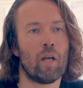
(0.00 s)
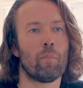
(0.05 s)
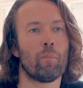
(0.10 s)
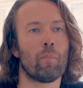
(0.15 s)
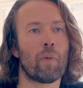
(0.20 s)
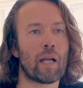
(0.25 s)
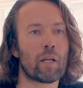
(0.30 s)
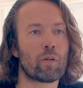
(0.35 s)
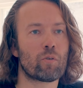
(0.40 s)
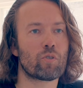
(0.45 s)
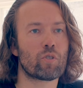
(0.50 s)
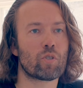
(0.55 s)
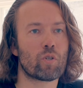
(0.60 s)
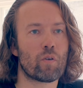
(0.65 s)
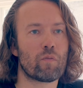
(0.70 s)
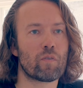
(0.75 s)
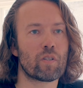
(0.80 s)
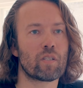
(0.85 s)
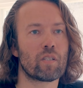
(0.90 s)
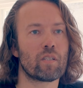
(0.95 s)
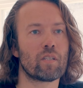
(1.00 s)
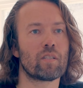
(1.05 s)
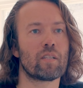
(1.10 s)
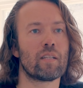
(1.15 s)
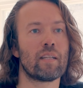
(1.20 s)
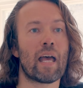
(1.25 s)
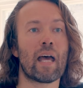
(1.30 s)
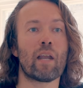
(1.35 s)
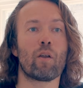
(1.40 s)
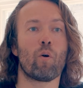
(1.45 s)
microservices
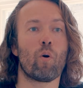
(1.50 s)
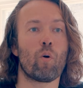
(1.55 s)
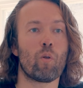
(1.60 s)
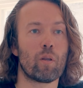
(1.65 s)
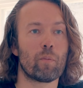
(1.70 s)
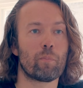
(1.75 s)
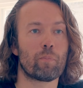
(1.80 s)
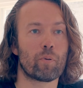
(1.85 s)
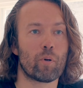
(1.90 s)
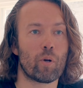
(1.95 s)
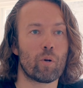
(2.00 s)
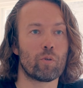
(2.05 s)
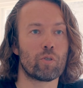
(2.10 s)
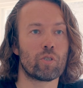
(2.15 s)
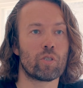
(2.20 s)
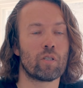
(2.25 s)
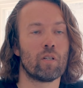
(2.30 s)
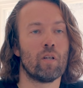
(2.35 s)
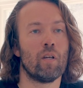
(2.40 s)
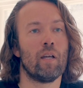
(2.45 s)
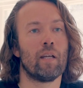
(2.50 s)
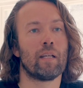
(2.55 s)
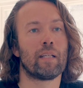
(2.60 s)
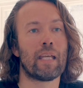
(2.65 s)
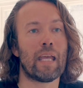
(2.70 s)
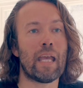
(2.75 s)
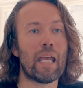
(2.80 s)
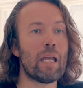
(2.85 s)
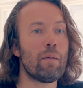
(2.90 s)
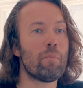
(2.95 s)
and that whole approach
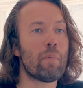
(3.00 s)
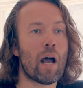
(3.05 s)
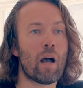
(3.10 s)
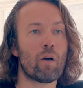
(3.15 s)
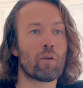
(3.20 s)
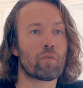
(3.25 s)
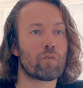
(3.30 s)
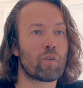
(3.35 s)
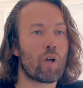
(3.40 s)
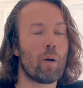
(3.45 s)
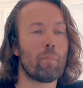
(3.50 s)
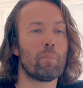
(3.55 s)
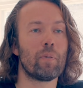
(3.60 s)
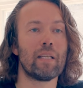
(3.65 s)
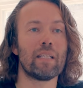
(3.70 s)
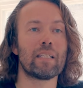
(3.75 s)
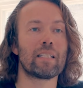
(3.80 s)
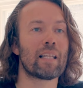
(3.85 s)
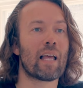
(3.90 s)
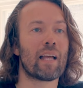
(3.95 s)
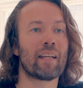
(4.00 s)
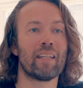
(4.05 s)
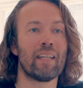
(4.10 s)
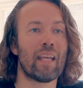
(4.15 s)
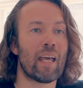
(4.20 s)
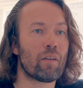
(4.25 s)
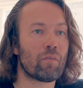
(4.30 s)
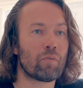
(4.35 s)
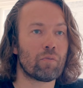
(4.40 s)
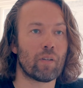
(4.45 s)
came out of companies like
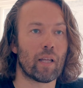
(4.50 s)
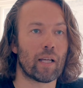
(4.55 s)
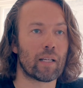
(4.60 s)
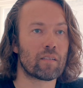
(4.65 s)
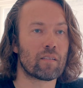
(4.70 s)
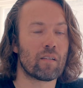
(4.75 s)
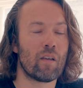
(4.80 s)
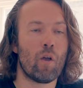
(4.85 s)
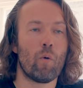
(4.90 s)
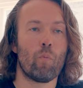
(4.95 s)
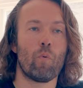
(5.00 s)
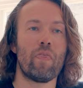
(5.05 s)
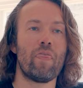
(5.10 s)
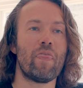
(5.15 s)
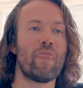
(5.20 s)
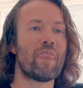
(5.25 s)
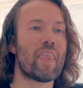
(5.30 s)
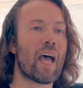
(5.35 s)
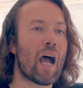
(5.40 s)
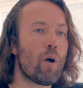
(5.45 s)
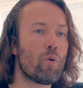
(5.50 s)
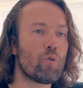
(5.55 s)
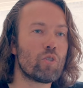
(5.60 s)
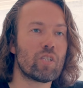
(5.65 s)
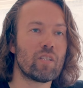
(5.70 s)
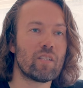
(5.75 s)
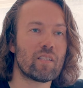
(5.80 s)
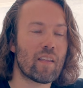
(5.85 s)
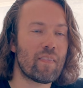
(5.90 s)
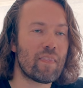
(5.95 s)
Netflix with
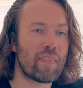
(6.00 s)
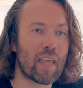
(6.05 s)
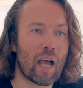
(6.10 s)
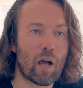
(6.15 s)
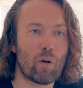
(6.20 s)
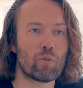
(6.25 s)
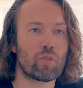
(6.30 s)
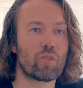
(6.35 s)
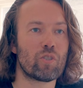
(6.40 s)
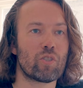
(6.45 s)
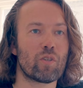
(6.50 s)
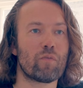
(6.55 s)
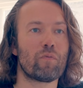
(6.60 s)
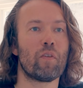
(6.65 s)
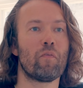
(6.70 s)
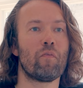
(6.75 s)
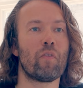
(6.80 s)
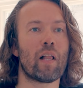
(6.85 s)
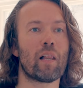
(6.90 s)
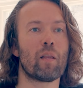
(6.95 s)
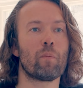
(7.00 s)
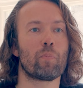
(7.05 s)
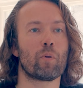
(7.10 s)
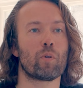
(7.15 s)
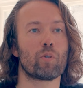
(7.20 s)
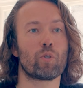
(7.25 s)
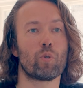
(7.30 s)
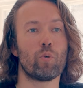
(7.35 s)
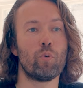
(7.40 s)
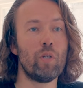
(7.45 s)
thousands and thousands of
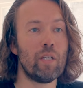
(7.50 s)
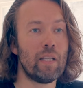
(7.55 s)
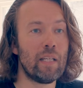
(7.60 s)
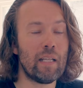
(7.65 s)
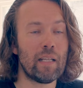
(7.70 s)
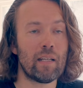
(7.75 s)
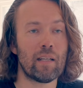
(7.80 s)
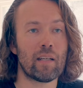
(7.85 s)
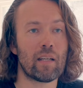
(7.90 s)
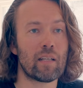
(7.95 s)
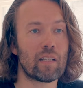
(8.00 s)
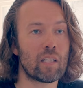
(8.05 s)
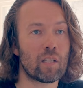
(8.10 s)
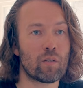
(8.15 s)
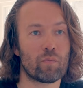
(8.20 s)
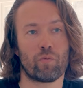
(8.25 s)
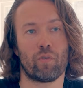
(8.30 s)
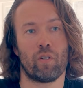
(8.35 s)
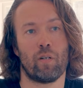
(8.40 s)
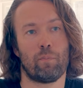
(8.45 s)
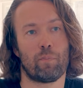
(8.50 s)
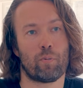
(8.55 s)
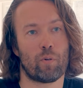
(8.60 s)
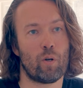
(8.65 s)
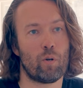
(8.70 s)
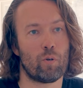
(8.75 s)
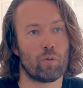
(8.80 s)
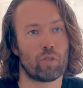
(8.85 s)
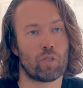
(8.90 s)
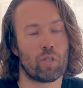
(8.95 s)
developers who needed a different
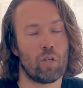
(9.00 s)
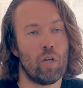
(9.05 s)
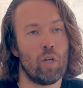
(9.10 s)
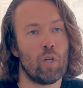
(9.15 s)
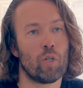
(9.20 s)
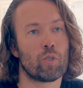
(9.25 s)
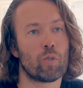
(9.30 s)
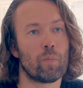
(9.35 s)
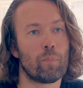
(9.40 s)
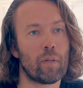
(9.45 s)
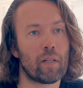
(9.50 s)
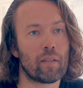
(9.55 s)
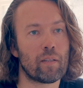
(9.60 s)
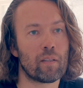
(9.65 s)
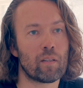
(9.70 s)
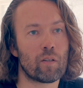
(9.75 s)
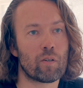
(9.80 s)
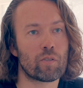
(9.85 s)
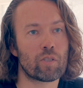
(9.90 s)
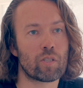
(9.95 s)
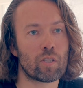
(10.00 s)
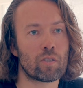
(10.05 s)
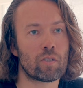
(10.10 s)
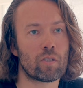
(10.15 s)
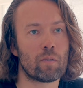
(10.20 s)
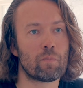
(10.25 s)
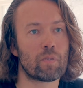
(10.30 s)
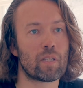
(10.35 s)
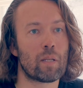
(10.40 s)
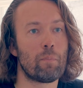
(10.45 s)
approach to building their
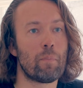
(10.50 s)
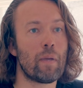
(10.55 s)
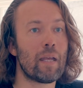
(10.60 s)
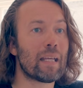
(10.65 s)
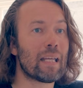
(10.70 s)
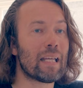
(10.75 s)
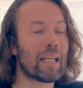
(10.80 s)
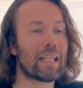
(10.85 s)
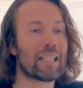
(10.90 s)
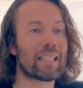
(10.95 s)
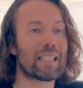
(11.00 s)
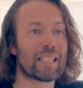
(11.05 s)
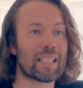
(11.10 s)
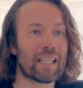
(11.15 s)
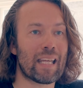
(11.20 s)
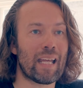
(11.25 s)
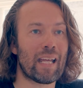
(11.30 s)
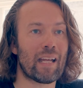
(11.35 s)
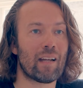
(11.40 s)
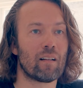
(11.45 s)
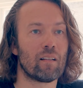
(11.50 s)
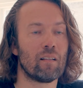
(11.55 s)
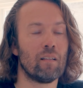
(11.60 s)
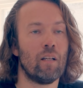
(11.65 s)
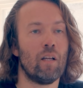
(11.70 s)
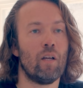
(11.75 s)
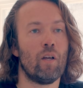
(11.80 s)
systems and making it scale